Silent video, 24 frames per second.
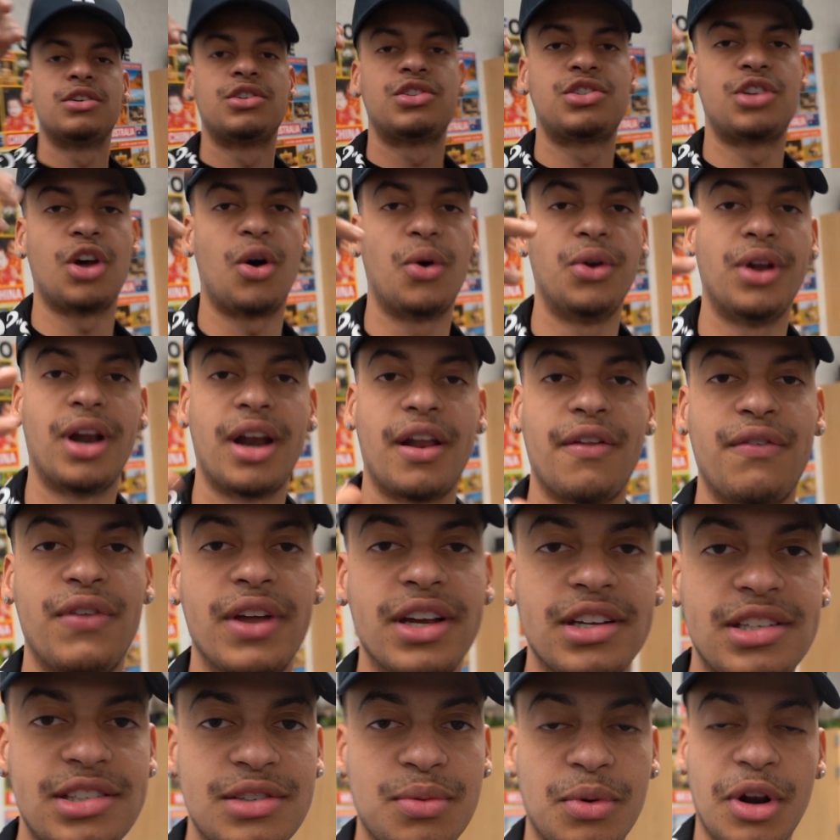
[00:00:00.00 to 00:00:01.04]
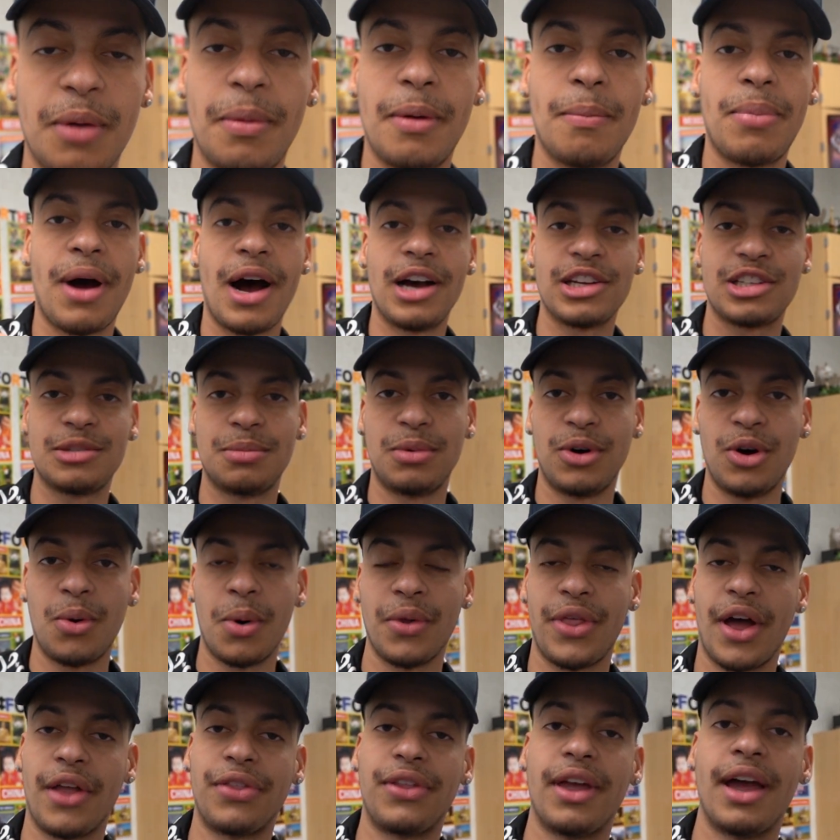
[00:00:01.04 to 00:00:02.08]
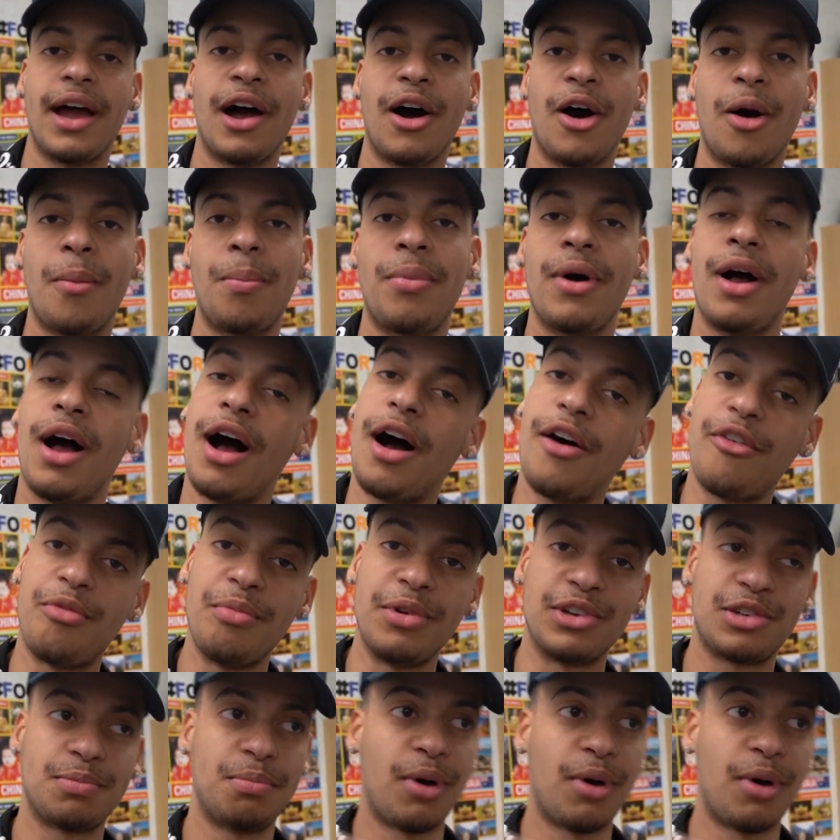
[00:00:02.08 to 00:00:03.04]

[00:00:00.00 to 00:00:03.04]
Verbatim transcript: So none of this would have been possible without the help of Miss